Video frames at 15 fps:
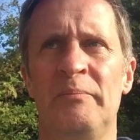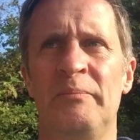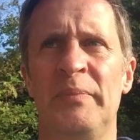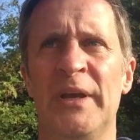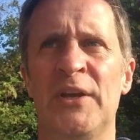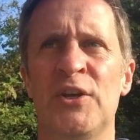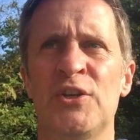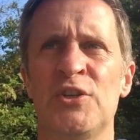
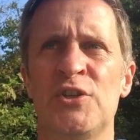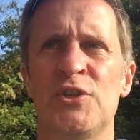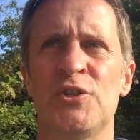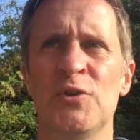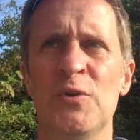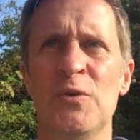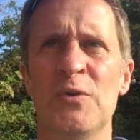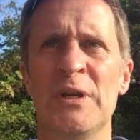Because
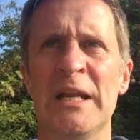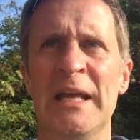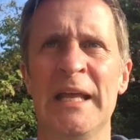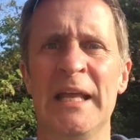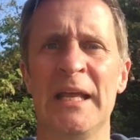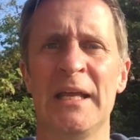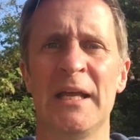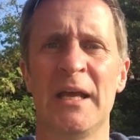
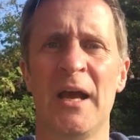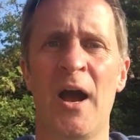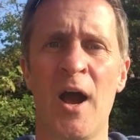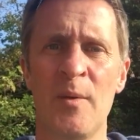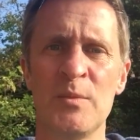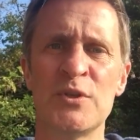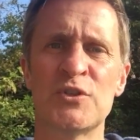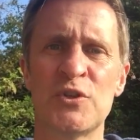surely
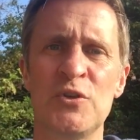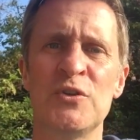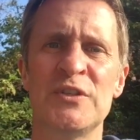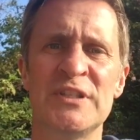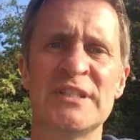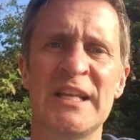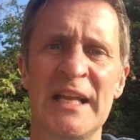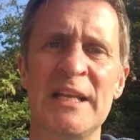I'm as
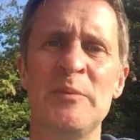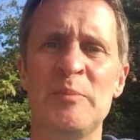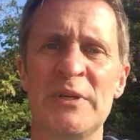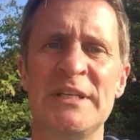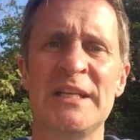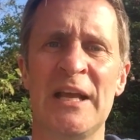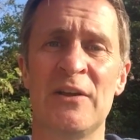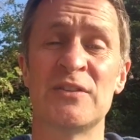good as
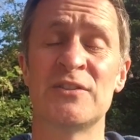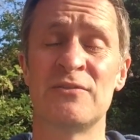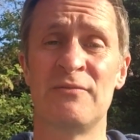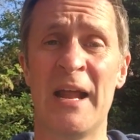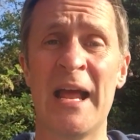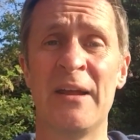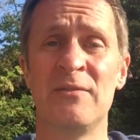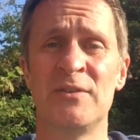anybody else
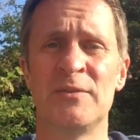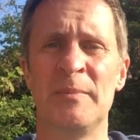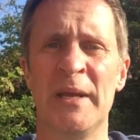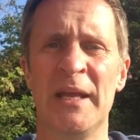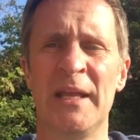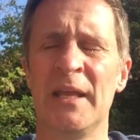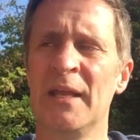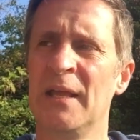around
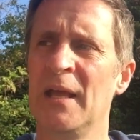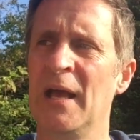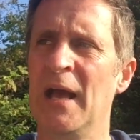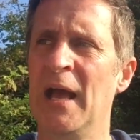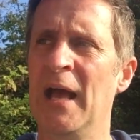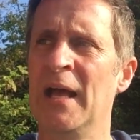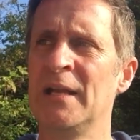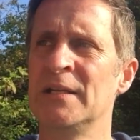me.
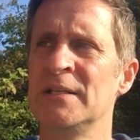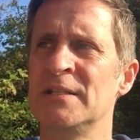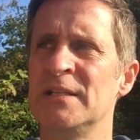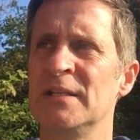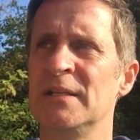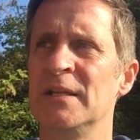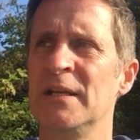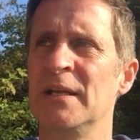And
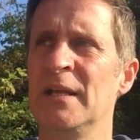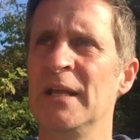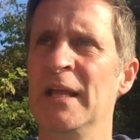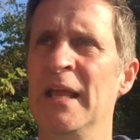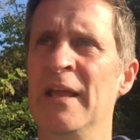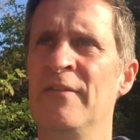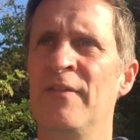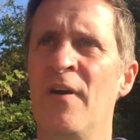
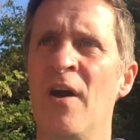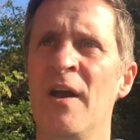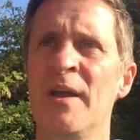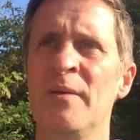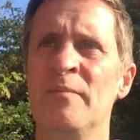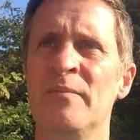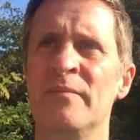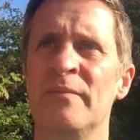if
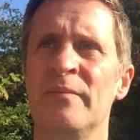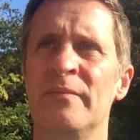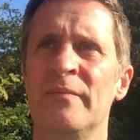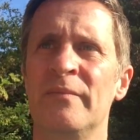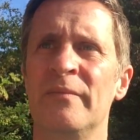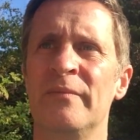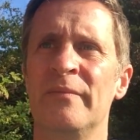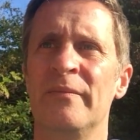I'm
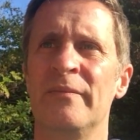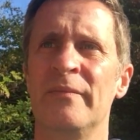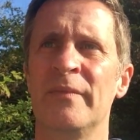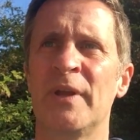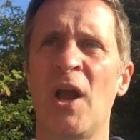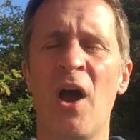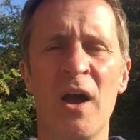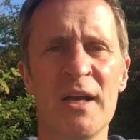
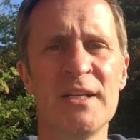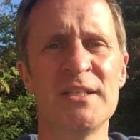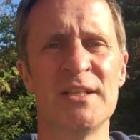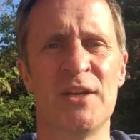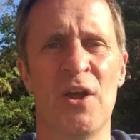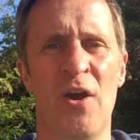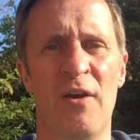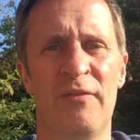kind
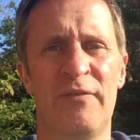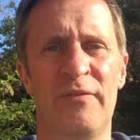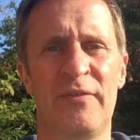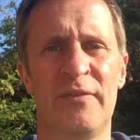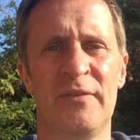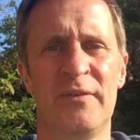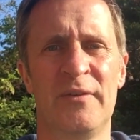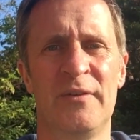enough
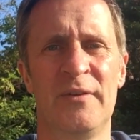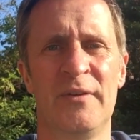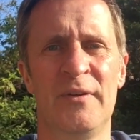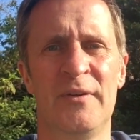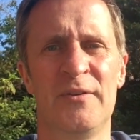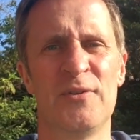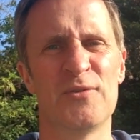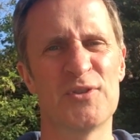
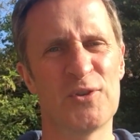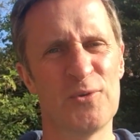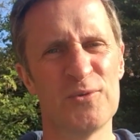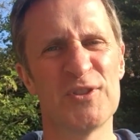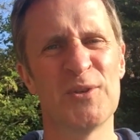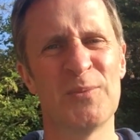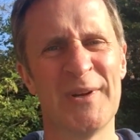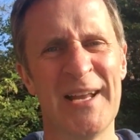not to call
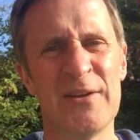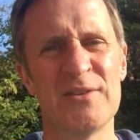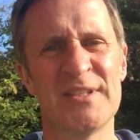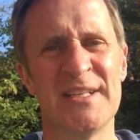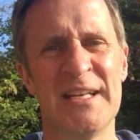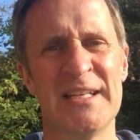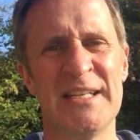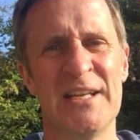someone
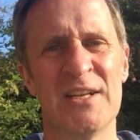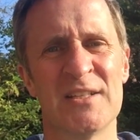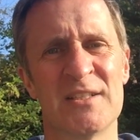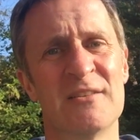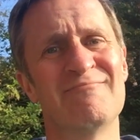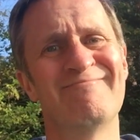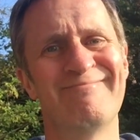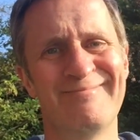else an
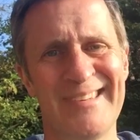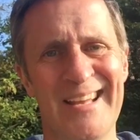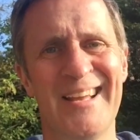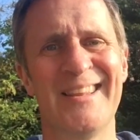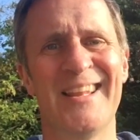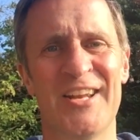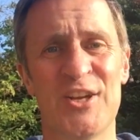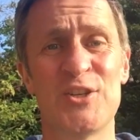idiot,
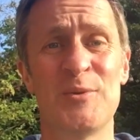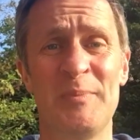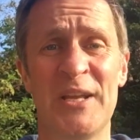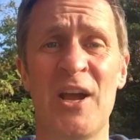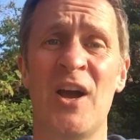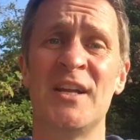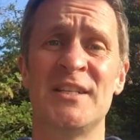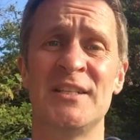then I should be
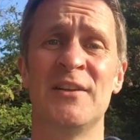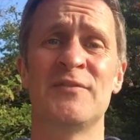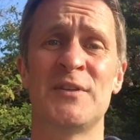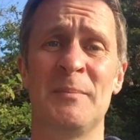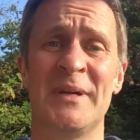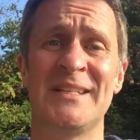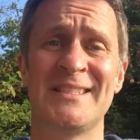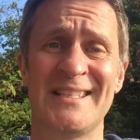kind enough
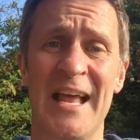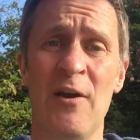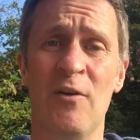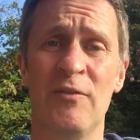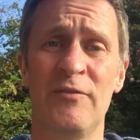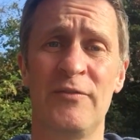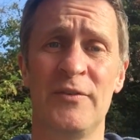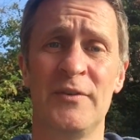to
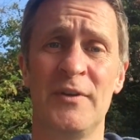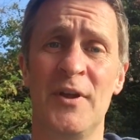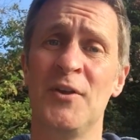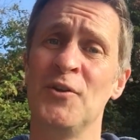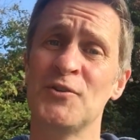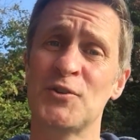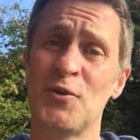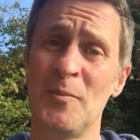myself
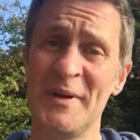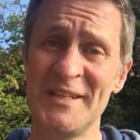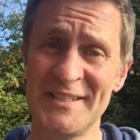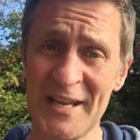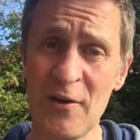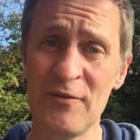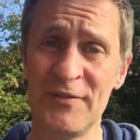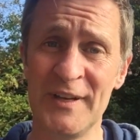not to call
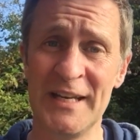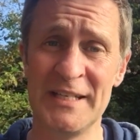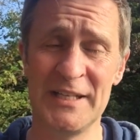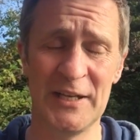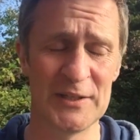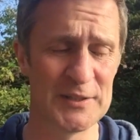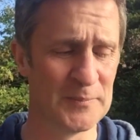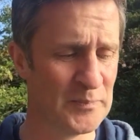myself an
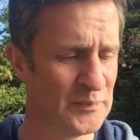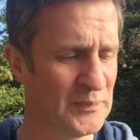idiot.